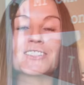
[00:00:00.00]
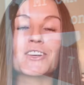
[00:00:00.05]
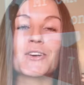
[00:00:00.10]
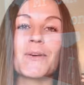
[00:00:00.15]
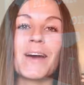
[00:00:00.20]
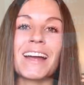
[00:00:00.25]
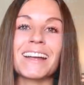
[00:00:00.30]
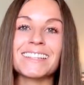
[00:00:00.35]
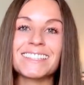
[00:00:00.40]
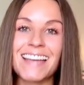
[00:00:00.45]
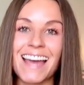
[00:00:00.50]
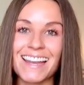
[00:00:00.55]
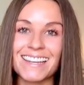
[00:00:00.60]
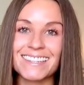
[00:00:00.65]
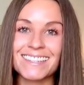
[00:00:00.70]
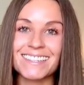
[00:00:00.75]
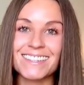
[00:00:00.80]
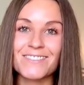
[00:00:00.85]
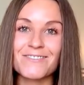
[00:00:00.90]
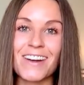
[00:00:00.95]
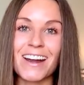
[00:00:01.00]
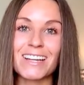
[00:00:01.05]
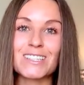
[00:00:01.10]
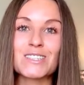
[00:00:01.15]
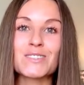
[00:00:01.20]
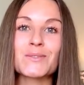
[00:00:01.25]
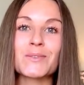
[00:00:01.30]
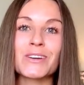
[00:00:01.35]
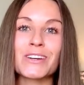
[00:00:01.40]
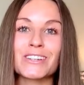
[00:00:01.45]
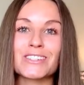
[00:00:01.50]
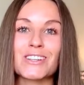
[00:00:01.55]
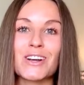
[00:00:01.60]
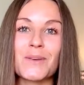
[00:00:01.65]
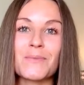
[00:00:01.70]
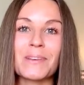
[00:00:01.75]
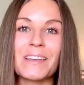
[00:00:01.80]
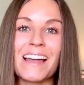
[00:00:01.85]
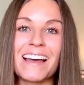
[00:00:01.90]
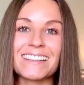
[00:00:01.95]
So I attended the Writers
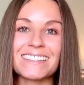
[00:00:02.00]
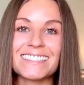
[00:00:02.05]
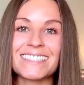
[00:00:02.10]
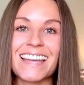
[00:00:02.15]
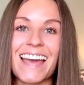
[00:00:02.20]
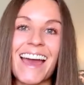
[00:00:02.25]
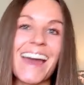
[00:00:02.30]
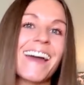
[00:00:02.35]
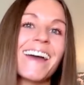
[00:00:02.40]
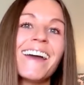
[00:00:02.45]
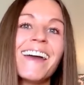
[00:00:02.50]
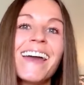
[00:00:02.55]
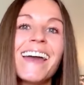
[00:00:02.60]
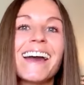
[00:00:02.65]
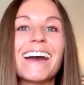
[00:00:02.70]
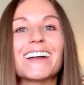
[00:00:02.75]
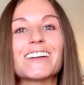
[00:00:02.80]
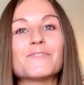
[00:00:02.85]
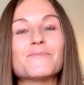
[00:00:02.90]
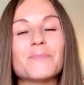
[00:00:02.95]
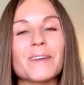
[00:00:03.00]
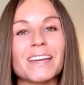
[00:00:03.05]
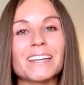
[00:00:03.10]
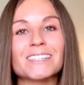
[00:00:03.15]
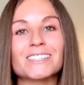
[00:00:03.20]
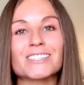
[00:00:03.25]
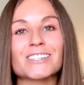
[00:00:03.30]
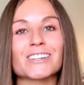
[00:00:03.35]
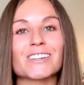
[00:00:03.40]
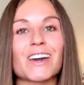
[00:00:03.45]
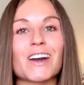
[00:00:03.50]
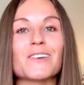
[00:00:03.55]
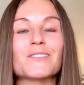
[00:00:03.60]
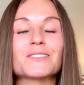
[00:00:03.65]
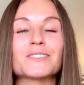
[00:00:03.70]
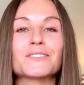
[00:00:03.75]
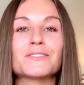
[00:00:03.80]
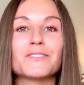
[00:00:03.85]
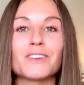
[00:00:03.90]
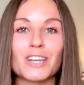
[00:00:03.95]
Workshop last year and I made sure that I
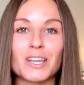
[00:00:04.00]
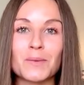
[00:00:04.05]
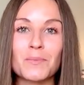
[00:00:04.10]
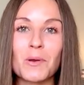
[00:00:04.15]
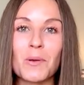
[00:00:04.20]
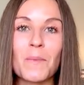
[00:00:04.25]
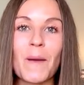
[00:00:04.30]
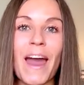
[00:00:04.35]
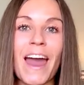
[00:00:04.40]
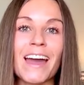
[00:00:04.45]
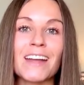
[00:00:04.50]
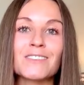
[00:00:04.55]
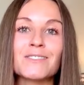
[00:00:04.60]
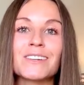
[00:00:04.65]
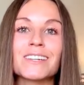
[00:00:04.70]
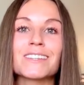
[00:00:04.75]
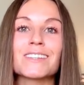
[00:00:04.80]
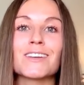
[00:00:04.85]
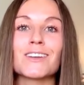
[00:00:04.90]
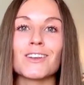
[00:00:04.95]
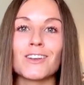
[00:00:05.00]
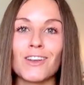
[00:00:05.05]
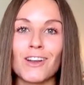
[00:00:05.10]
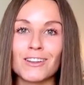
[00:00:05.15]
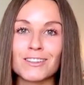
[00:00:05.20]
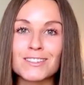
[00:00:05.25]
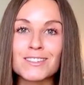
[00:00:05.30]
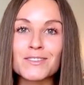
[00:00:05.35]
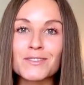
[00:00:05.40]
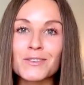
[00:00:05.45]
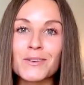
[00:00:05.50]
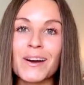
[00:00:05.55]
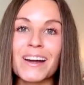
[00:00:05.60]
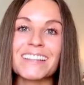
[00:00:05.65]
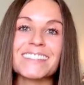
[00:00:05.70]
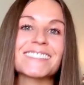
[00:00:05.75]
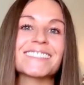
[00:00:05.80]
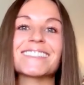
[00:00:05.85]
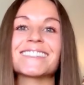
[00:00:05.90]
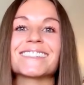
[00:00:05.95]
was fully prepared with lots of
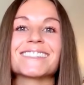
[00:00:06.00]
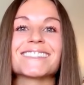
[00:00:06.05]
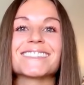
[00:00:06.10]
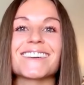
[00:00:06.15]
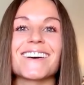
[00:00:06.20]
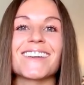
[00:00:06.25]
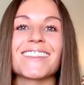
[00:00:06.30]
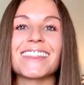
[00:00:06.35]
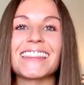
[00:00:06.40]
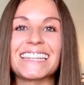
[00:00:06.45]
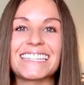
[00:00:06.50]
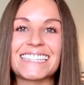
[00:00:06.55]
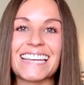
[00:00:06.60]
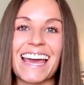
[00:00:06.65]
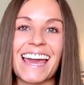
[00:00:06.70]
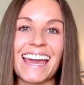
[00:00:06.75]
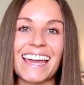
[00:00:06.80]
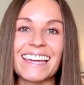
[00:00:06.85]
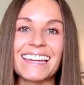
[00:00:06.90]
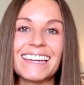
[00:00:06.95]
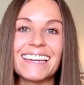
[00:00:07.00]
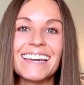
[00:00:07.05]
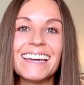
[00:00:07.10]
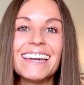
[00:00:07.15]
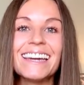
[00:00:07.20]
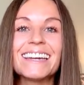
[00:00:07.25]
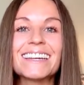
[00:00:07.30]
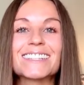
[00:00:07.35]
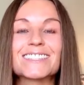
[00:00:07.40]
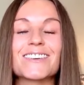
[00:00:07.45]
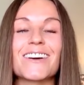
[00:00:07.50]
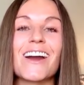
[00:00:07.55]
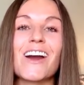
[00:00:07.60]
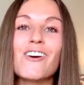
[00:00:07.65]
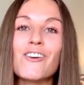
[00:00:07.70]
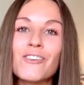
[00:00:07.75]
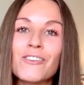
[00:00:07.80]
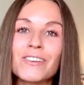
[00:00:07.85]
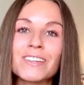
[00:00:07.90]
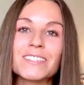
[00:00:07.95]
questions on the day. So I
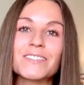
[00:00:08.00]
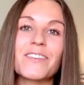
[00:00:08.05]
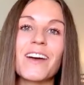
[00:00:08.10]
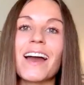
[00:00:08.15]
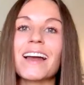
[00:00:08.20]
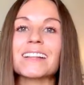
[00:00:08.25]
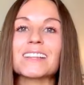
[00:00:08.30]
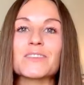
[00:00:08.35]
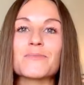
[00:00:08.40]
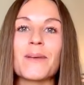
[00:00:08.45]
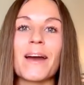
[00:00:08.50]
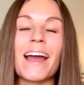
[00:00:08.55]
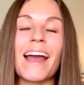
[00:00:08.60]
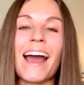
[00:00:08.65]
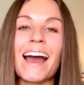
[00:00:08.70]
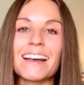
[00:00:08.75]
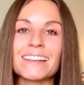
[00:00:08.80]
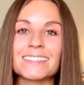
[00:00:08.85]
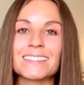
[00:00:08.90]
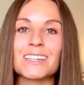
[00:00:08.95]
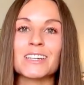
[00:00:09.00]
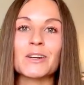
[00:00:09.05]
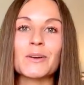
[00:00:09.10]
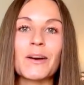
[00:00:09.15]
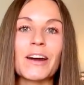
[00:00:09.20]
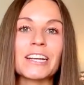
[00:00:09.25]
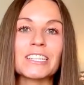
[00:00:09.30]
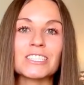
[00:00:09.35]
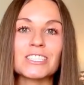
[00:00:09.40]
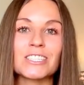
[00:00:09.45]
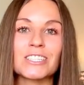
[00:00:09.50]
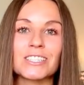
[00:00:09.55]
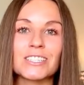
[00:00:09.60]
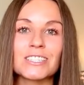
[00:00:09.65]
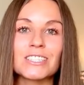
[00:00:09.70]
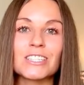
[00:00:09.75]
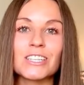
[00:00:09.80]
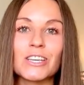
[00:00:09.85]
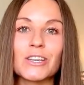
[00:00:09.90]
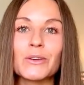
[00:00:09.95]
always find that by asking
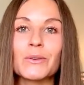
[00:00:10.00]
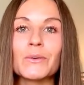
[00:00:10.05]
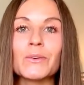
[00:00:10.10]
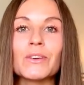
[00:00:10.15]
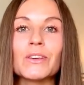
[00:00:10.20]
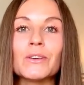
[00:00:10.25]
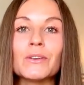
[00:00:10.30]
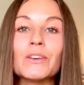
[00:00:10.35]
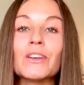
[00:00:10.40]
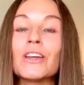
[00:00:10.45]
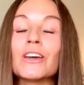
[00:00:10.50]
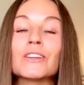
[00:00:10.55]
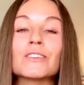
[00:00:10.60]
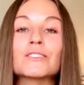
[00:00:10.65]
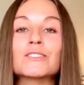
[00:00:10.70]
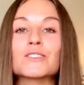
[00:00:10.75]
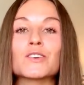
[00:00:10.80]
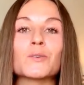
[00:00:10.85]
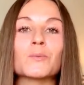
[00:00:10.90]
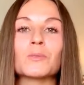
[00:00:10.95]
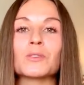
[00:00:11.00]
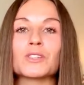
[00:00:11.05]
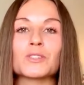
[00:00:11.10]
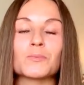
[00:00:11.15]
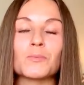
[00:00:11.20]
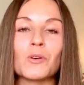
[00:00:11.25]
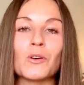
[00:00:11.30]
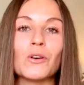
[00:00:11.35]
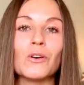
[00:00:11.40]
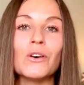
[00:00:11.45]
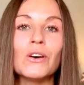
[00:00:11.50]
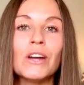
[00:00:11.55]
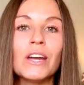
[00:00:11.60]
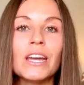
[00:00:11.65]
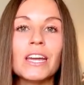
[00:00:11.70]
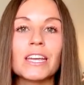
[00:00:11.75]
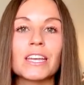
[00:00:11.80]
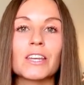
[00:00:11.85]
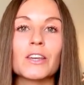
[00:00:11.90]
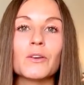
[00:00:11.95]
questions, you learn so much more.
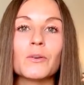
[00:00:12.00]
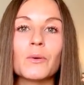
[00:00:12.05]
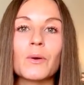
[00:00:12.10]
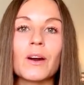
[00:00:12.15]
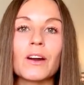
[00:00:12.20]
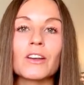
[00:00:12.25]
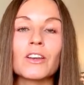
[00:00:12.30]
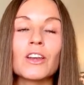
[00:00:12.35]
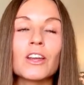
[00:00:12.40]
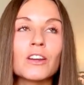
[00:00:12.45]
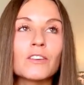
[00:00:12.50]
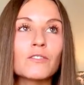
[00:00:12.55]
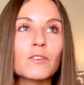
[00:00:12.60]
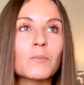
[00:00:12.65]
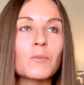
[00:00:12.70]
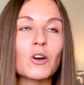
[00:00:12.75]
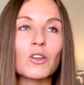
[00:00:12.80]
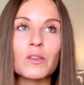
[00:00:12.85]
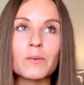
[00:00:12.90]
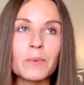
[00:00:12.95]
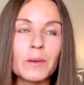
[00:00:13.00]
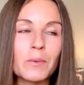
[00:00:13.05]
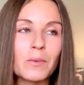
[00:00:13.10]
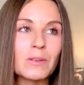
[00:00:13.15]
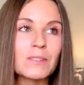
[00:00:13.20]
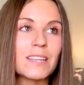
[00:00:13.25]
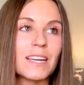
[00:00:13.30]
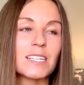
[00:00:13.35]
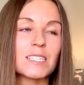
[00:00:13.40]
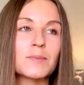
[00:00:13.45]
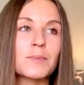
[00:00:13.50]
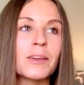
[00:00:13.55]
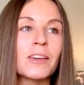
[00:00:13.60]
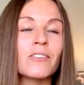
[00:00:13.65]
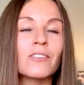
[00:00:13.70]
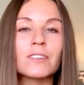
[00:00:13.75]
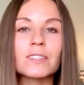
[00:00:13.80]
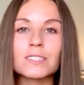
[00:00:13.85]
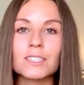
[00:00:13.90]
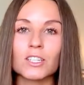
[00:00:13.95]
You learn from other people's
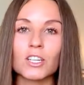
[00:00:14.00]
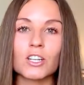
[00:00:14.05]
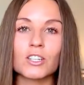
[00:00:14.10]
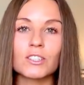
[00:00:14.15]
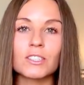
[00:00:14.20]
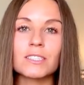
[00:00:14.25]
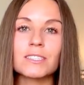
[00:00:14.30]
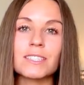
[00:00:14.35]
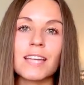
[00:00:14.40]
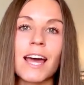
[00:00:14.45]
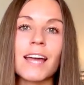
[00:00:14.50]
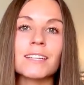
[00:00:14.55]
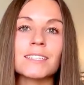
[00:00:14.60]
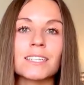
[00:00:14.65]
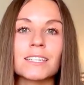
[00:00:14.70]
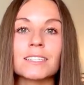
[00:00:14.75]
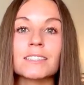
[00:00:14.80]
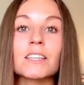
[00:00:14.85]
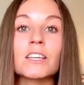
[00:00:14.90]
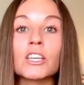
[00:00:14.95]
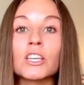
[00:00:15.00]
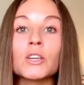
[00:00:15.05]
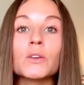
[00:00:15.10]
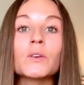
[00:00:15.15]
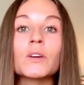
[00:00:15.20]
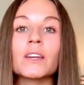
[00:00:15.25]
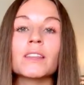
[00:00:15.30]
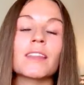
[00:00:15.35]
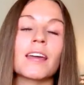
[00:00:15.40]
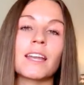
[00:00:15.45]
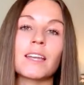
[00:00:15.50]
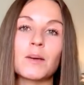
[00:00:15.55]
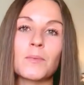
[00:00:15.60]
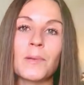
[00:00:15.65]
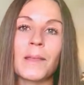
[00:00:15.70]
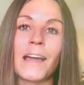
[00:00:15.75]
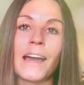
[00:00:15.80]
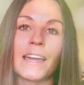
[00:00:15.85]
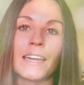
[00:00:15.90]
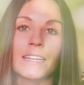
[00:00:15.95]
experience and understanding that you can then
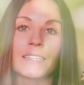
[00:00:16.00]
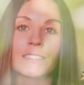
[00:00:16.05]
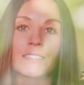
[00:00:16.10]
apply